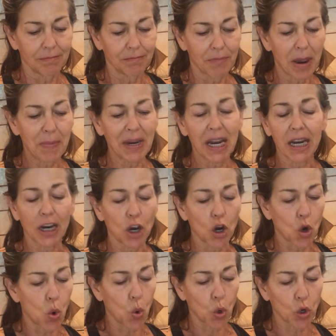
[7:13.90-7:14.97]
maybe like a
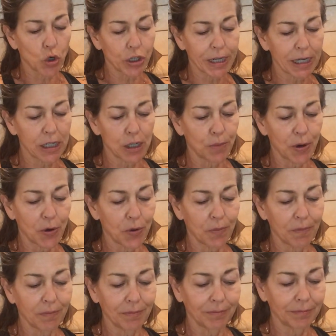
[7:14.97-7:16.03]
quarter
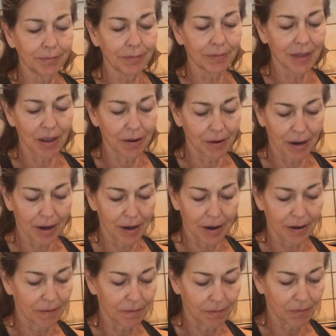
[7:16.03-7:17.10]
teaspoon,
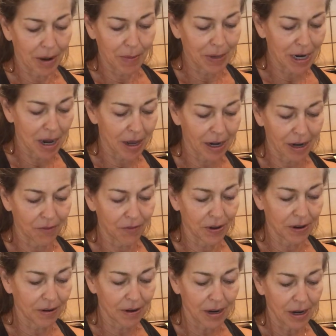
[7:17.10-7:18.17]
maybe not
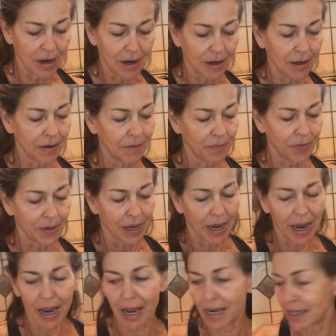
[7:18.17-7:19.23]
even,
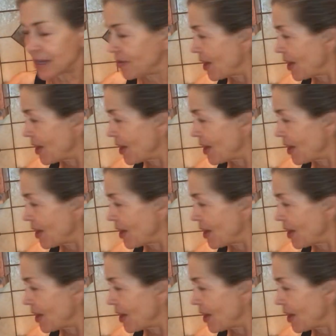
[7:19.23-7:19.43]
and